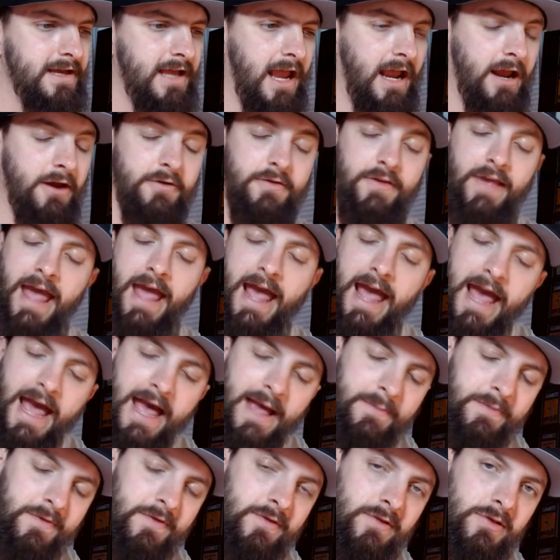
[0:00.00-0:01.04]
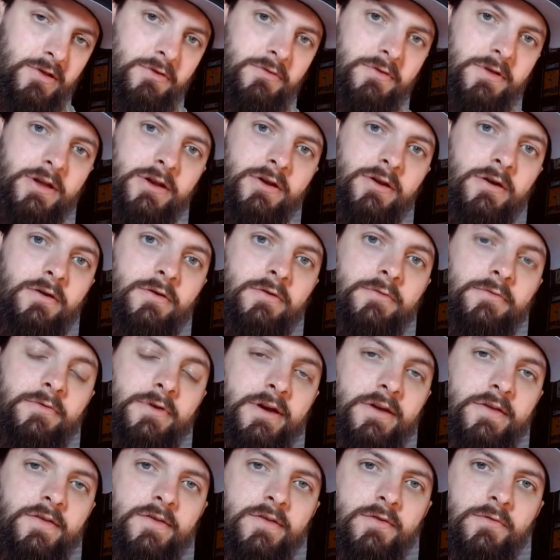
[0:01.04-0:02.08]
there's absolutely no
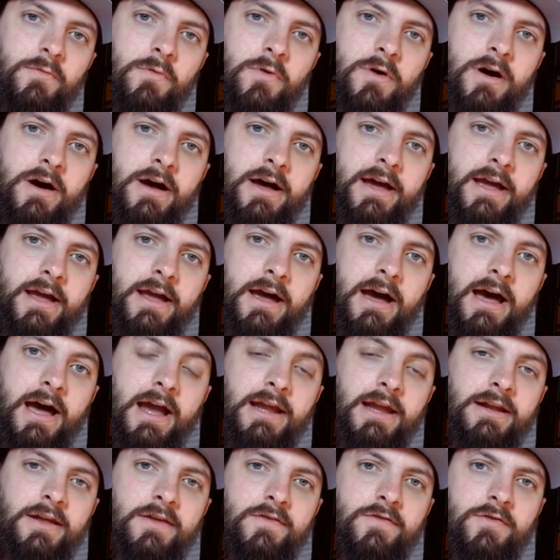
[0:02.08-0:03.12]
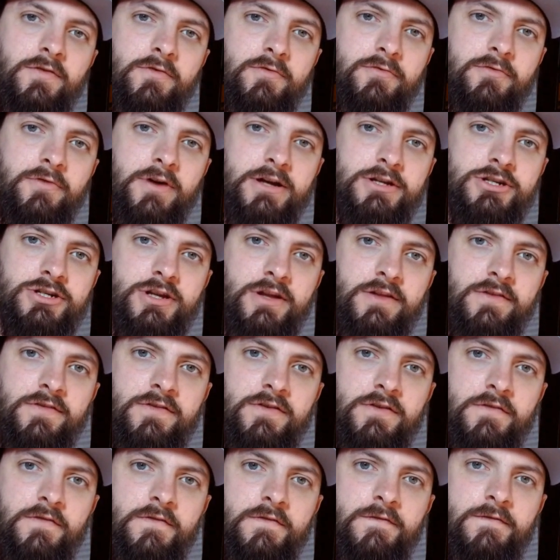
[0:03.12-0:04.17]
reason why I need to rush
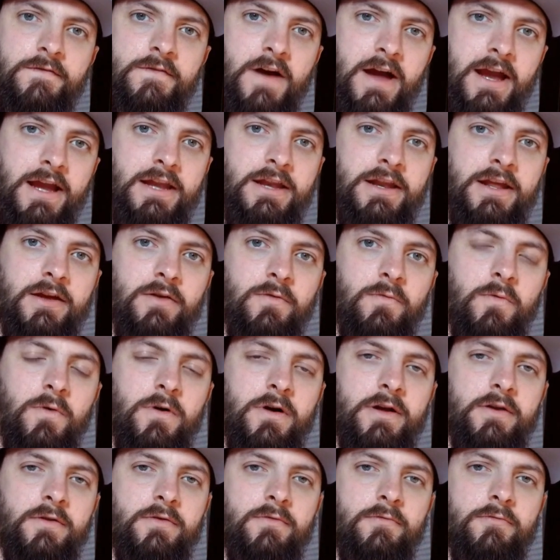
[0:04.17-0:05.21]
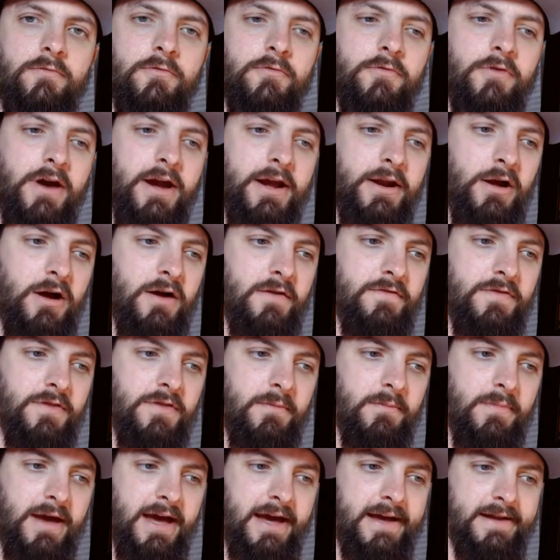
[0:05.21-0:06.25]
into finding one right off the
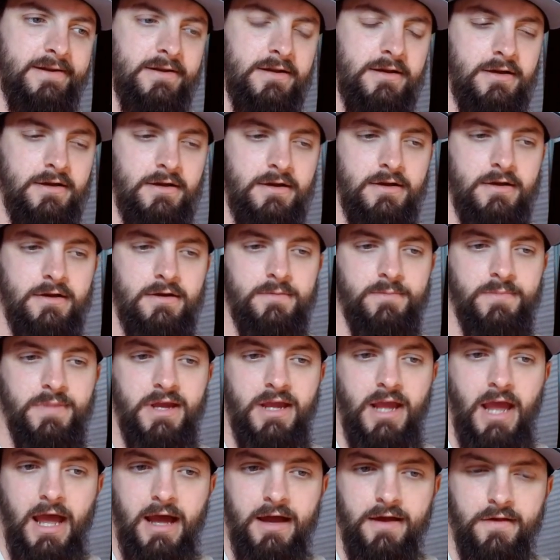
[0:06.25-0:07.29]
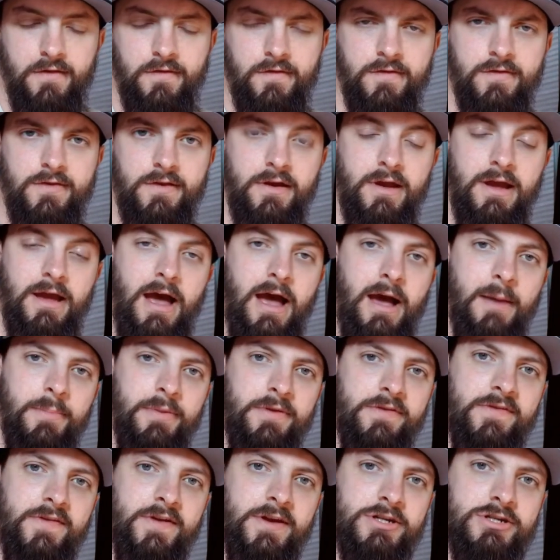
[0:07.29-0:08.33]
bat because the
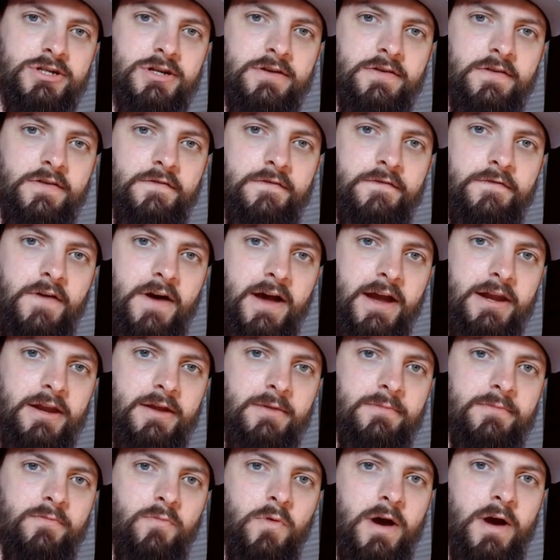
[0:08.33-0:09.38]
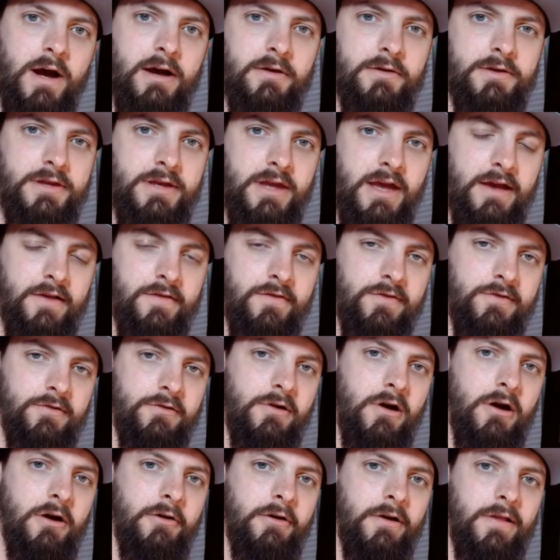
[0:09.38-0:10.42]
competition to find them, while yes,
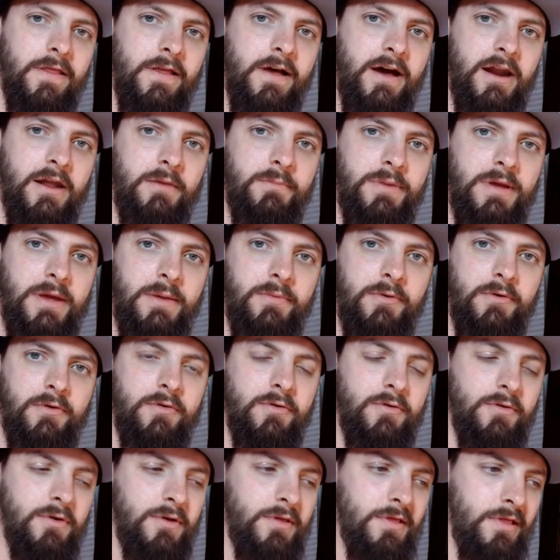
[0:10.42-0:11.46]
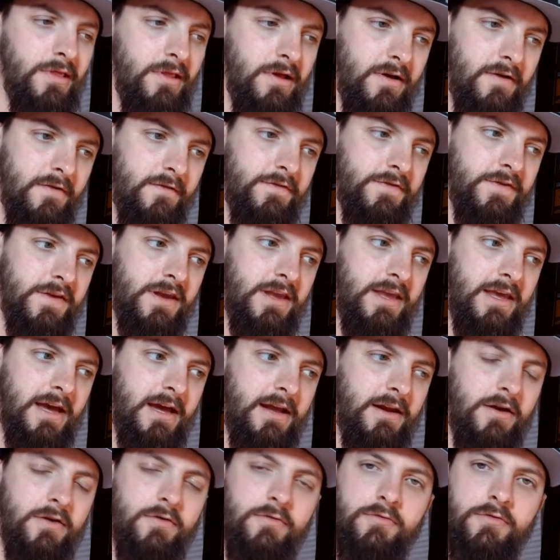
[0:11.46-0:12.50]
there are a lot of people who would love to
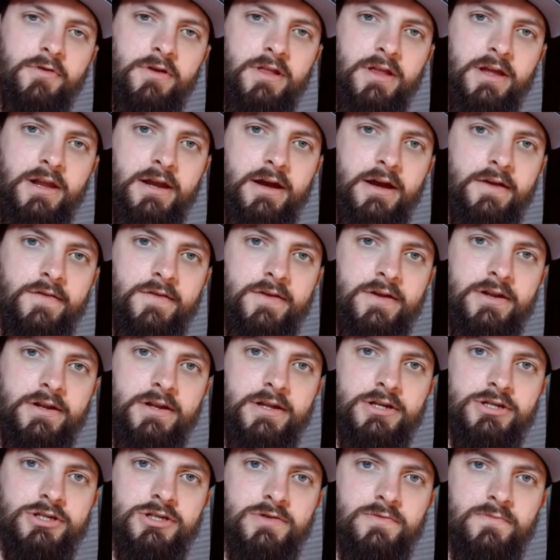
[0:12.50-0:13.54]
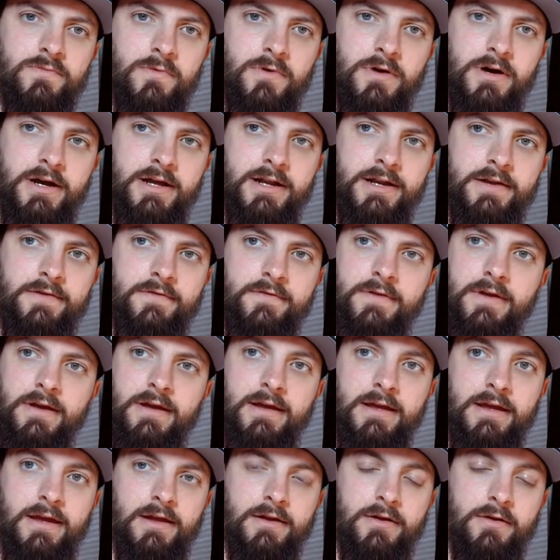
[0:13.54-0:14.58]
get a really nice condition one
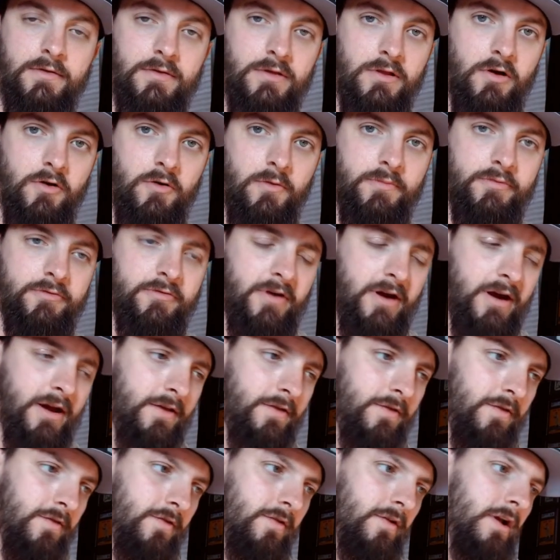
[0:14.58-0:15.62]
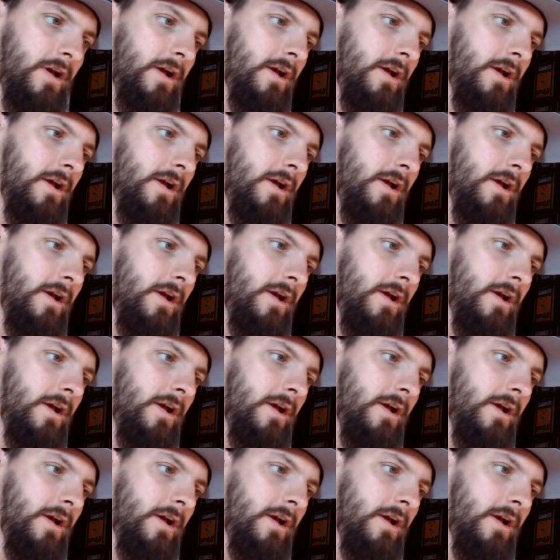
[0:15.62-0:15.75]
in a low price,